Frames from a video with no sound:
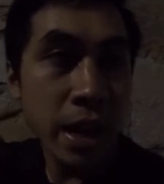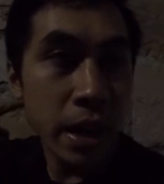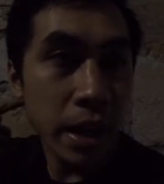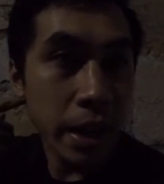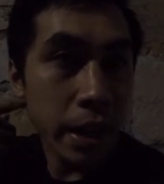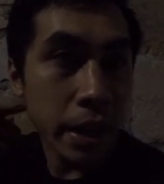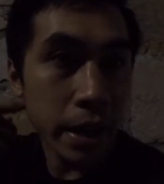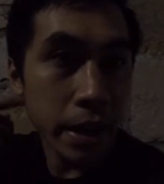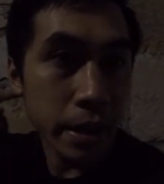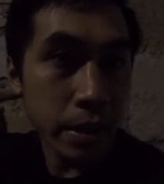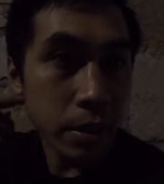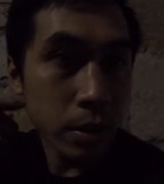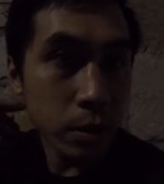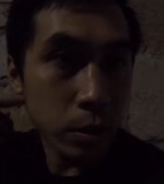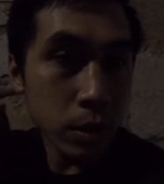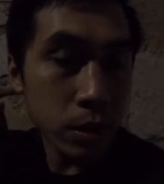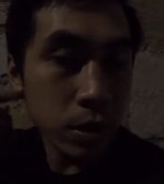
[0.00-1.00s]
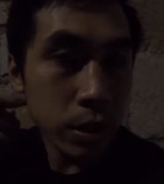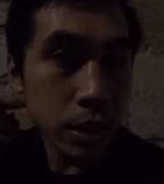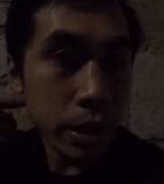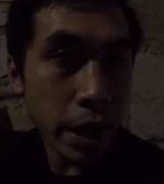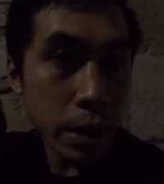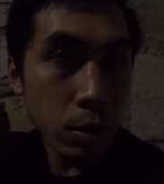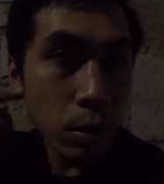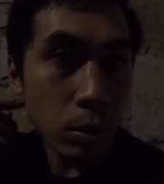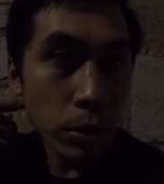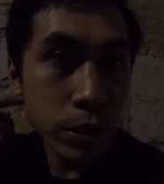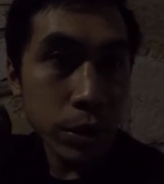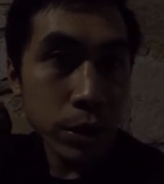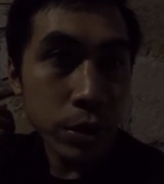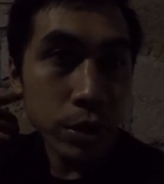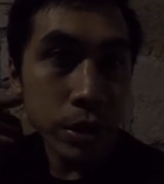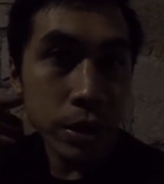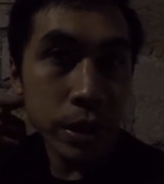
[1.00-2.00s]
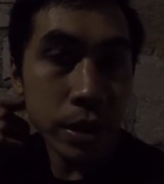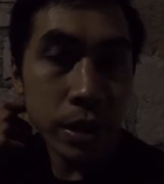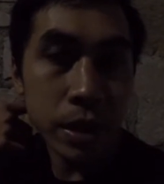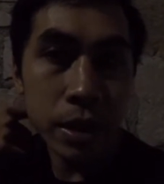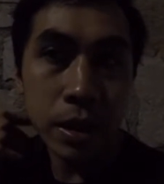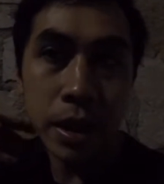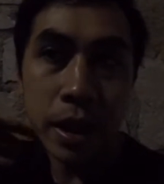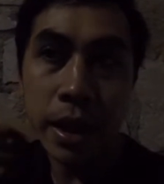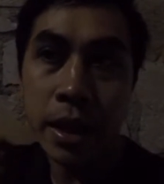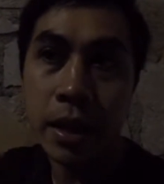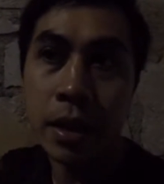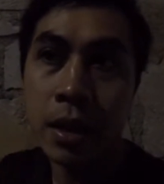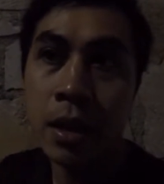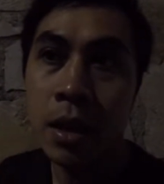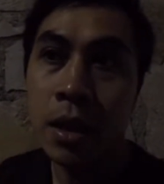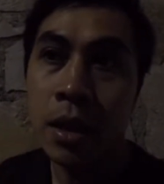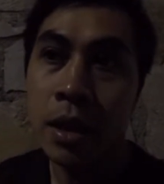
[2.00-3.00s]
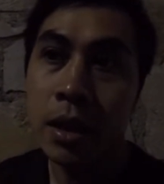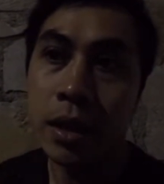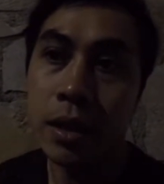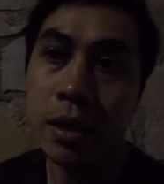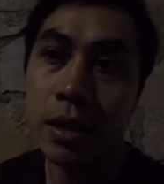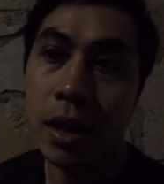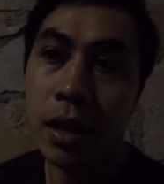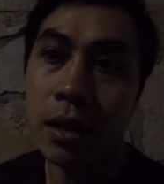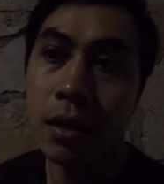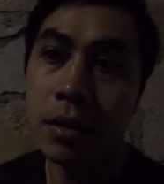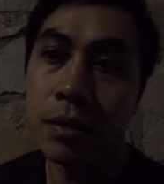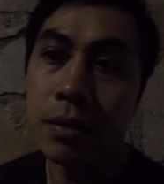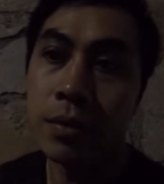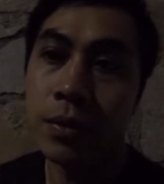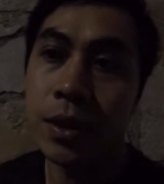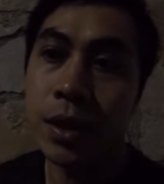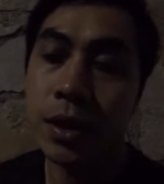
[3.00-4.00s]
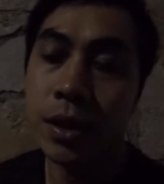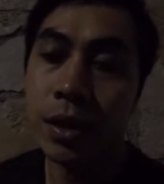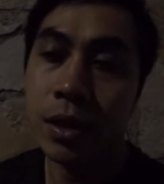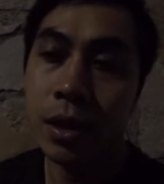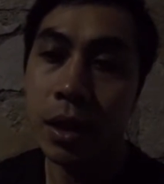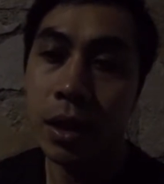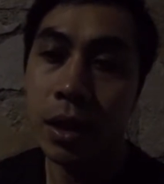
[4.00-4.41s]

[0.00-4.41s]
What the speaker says: And today what we're doing is that instead of just